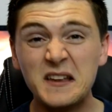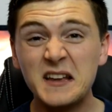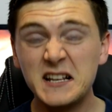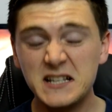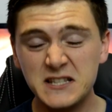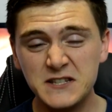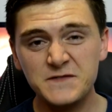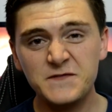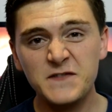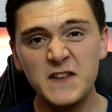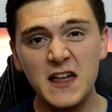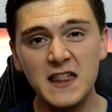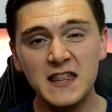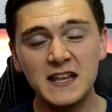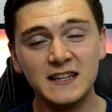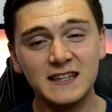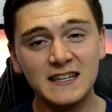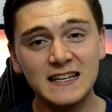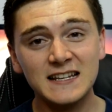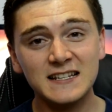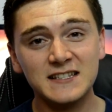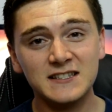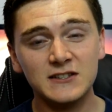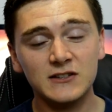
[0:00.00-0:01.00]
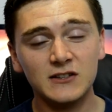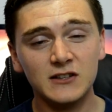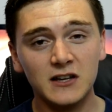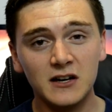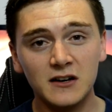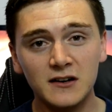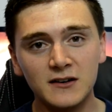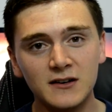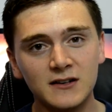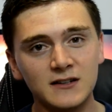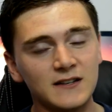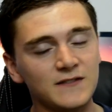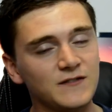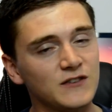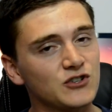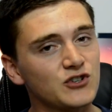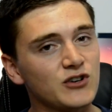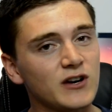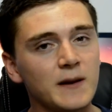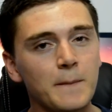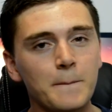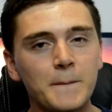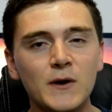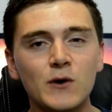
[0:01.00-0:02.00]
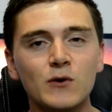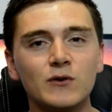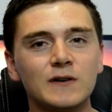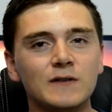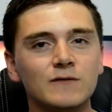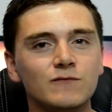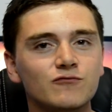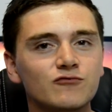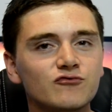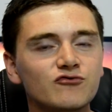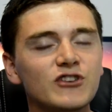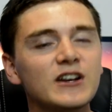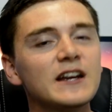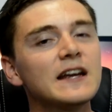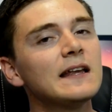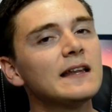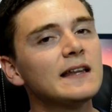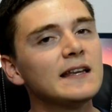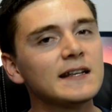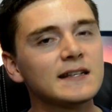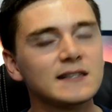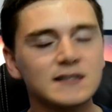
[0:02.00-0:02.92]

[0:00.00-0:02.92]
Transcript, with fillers: It's a fairly decent card if you try and build a really